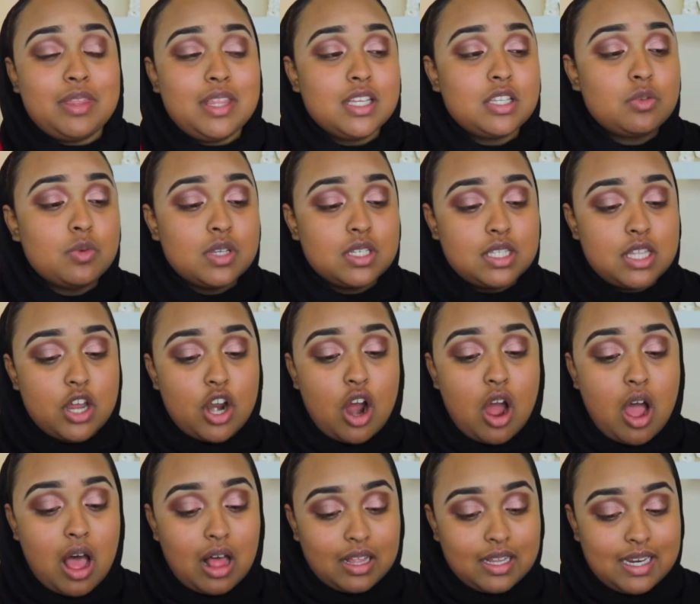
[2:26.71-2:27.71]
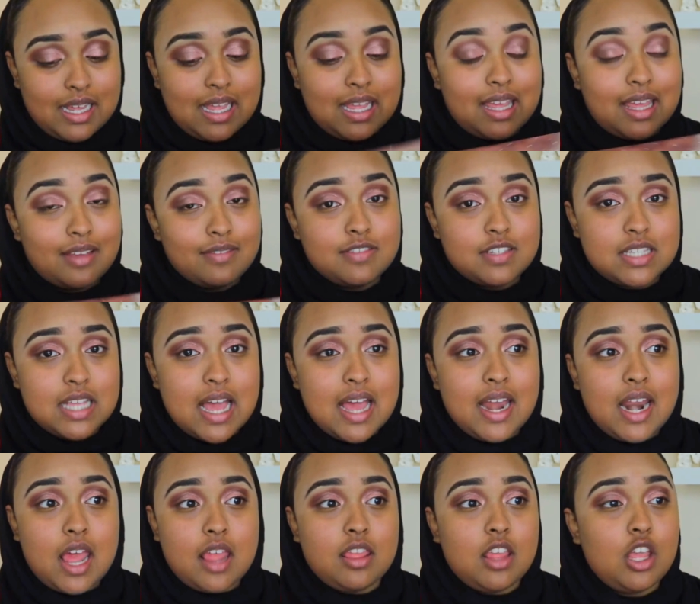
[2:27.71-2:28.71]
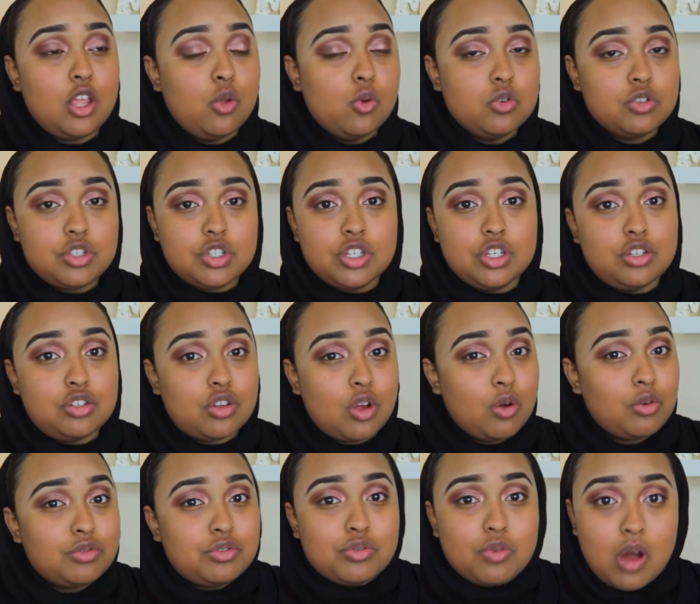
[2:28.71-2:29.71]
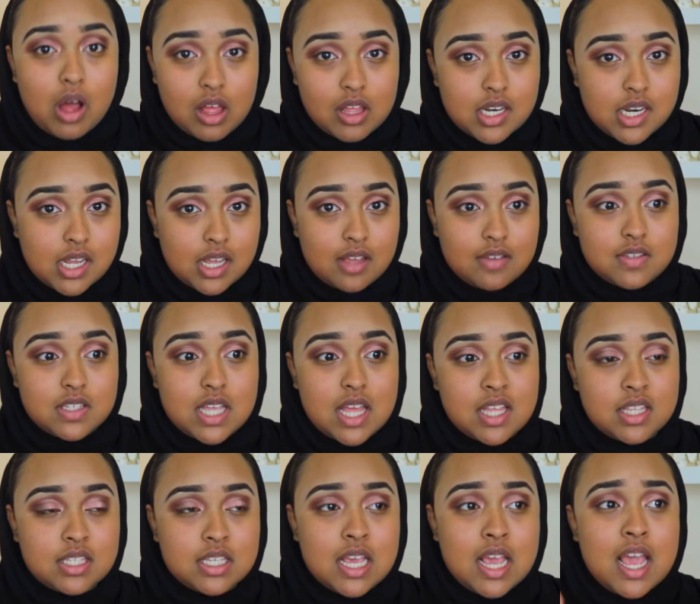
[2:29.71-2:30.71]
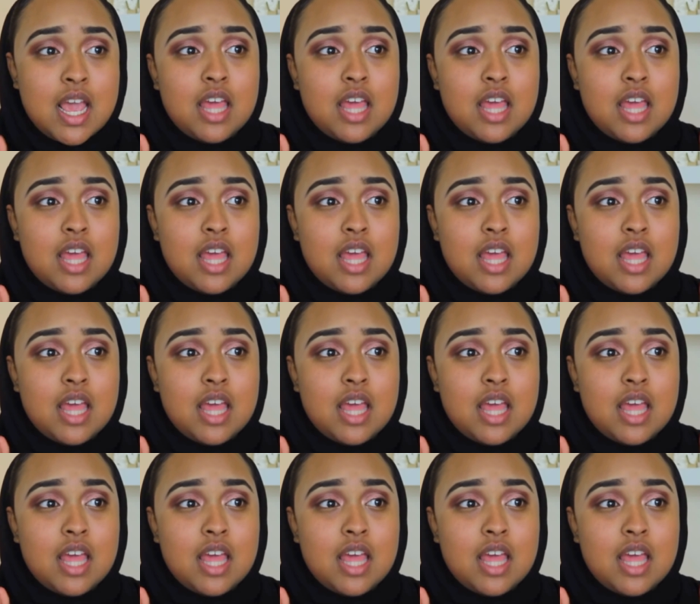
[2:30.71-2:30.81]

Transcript: This was their holiday gift set, and they usually don't do holiday gift sets.